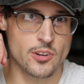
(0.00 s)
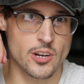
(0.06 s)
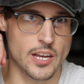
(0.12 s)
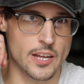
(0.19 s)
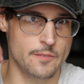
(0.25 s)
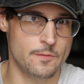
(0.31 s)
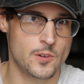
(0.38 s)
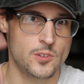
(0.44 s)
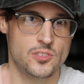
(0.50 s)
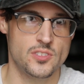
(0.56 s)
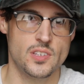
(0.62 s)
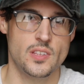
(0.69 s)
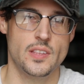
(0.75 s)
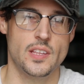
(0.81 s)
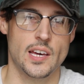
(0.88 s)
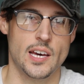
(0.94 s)
your headphones
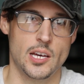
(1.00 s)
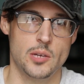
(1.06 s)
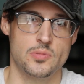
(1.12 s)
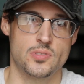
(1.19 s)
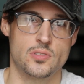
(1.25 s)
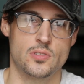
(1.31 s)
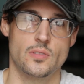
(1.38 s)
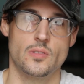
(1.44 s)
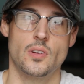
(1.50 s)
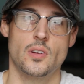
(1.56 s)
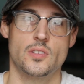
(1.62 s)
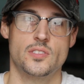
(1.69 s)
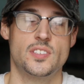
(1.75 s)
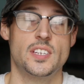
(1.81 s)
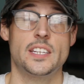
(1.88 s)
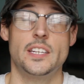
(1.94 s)
in, it helps
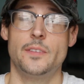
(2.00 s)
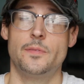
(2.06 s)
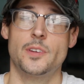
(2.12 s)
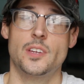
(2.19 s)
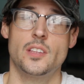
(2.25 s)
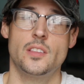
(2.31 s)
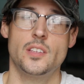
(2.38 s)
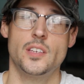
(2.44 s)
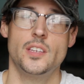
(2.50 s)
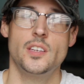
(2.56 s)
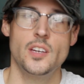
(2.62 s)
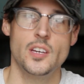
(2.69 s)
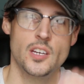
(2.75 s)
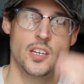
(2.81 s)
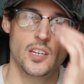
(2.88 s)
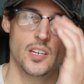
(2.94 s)
significantly.
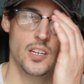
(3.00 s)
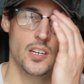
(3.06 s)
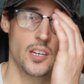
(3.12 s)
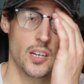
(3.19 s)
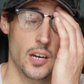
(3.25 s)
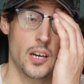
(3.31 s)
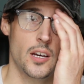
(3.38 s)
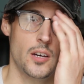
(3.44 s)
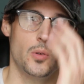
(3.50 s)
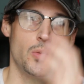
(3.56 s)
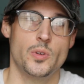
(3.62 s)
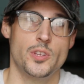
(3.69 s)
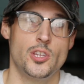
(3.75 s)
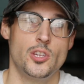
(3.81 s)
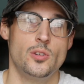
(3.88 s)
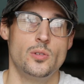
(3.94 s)

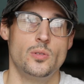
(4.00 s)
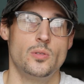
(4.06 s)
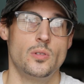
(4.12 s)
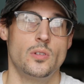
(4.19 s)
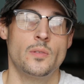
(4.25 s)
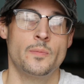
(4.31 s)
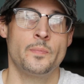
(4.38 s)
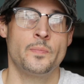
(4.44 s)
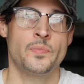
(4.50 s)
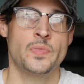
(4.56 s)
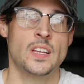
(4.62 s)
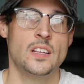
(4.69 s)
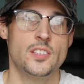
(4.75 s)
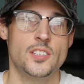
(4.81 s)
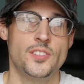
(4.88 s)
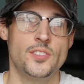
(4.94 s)
When you
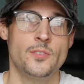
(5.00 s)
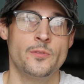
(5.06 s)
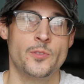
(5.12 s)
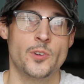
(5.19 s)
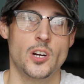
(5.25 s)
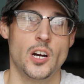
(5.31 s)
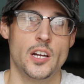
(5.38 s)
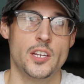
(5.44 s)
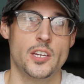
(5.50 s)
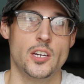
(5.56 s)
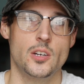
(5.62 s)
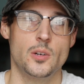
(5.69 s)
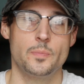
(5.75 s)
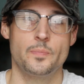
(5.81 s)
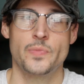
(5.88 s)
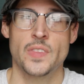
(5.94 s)
listen for
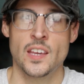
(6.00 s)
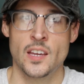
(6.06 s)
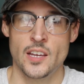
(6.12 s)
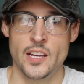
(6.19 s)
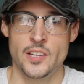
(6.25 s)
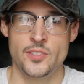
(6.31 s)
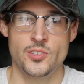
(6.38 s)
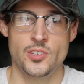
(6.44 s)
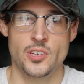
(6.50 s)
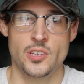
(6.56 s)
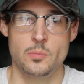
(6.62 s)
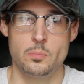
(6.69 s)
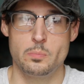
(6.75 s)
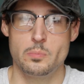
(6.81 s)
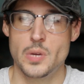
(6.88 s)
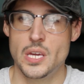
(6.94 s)
audio, as you
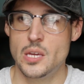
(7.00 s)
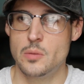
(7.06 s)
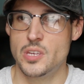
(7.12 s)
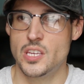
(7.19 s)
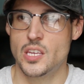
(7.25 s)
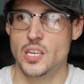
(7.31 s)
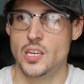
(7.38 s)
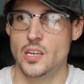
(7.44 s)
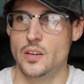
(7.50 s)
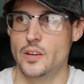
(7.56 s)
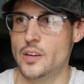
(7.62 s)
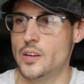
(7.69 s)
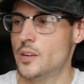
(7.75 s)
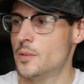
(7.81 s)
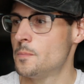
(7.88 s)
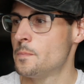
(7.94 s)
can maybe
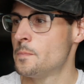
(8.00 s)
hear,